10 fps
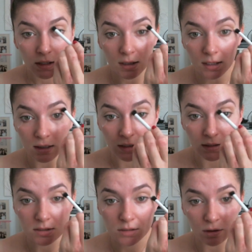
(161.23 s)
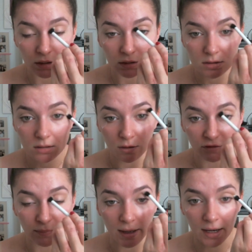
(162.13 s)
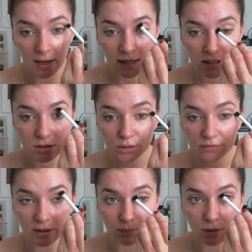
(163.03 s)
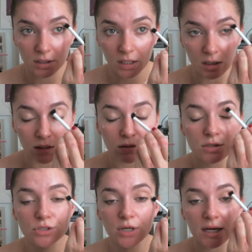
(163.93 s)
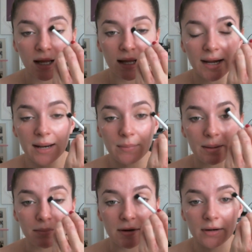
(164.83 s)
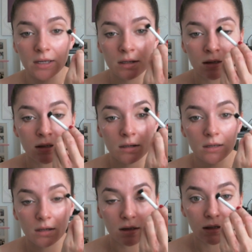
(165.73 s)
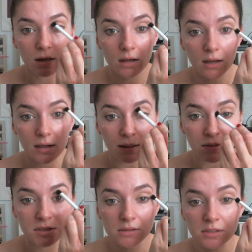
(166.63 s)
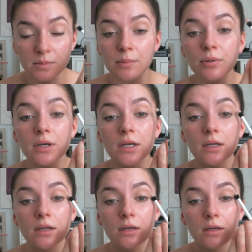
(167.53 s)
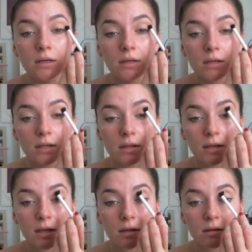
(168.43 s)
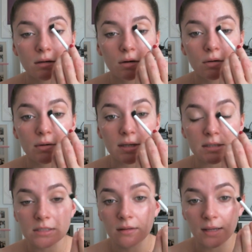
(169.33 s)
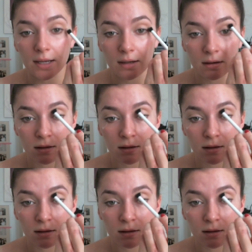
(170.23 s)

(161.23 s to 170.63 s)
in the socket of my eye. So if I'm looking straight ahead at my mirror, I'm just going to be putting it in that crease there.